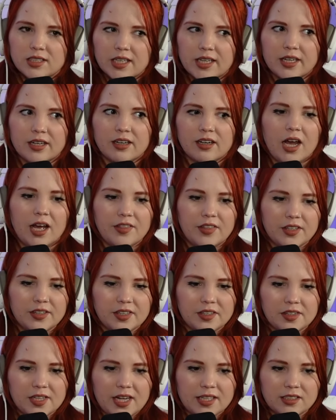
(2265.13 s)
And I think
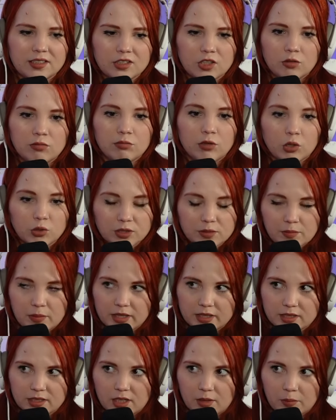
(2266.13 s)
that that's the most
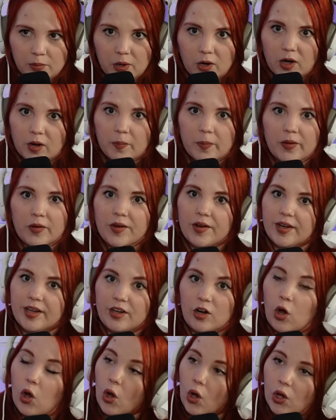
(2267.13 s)
messed up part about
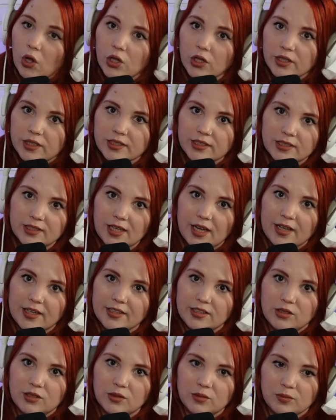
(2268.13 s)
it all is that
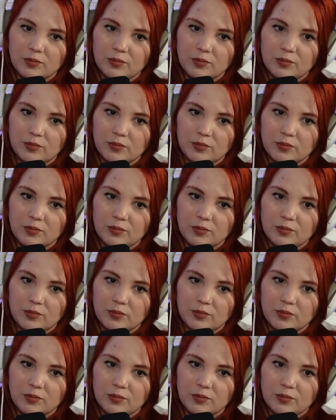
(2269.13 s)
it's